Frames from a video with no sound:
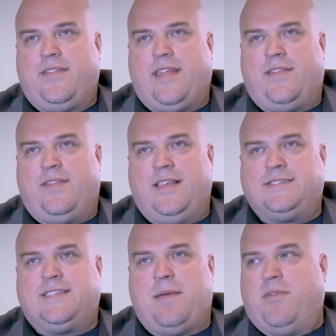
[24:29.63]
that
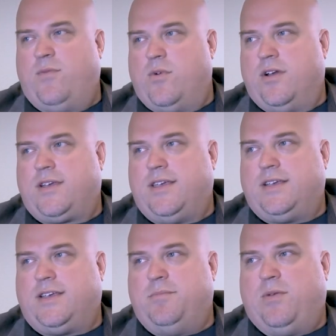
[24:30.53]
this type of
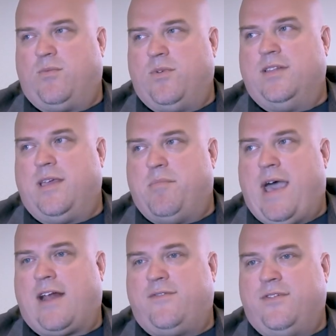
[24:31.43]
work could be really
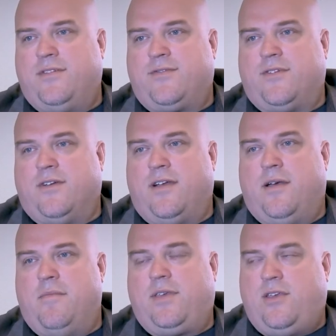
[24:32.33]
impactful for
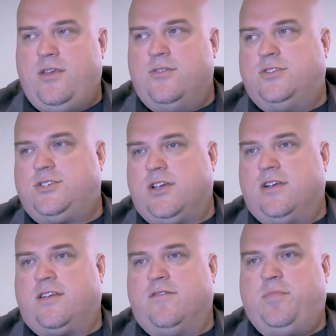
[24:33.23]
a huge
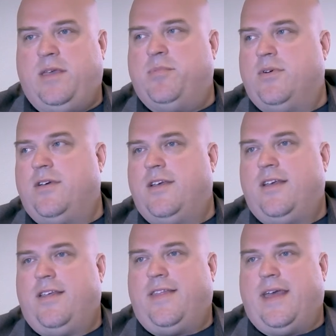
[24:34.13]
chunk of people
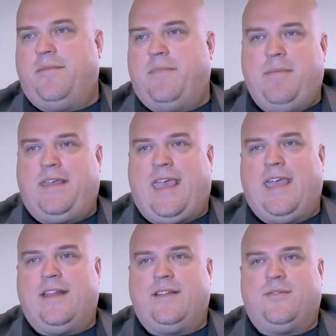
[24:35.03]
yeah. that maybe
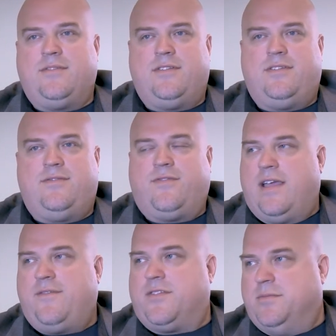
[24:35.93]
can't
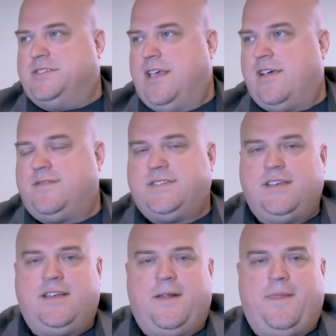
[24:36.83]
fight for themselves,
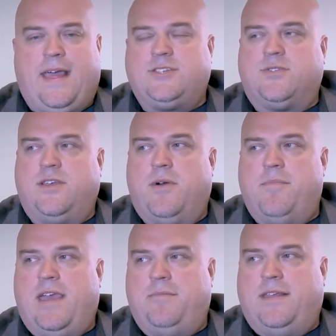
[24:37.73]
that's really what
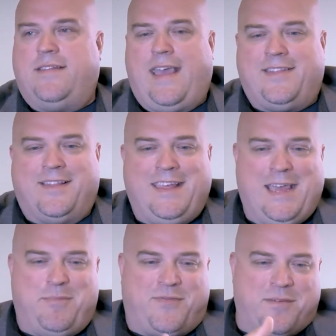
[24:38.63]
made me take the
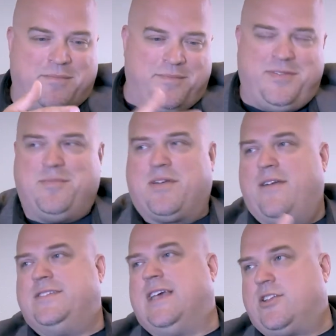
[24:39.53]
leap from
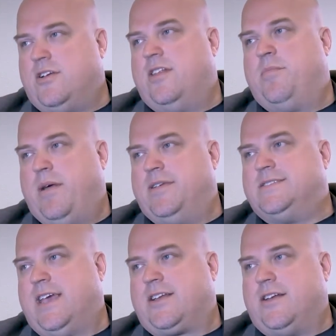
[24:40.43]
private sector into the public
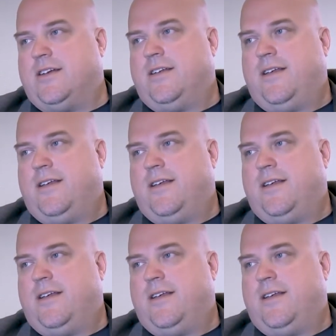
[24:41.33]
sector.